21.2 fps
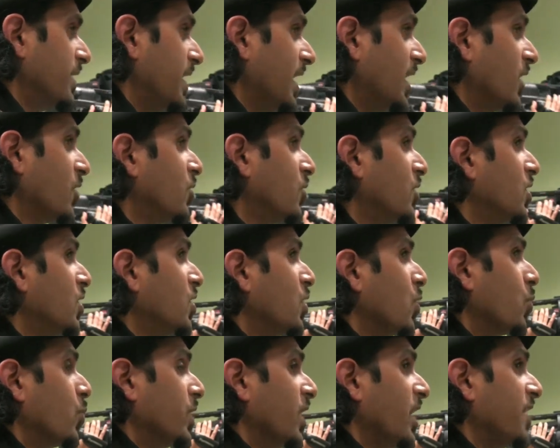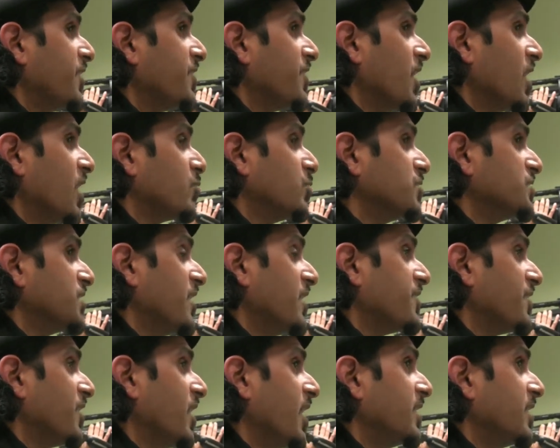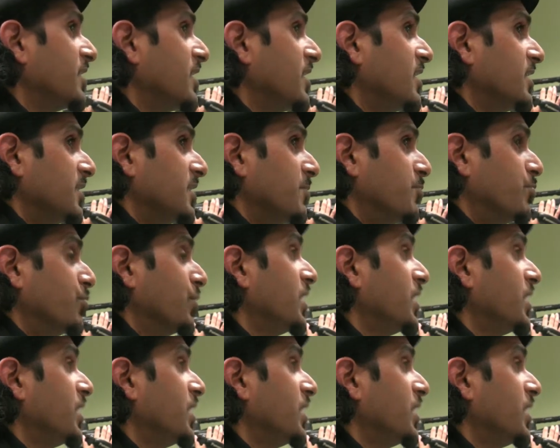Now, what I thought the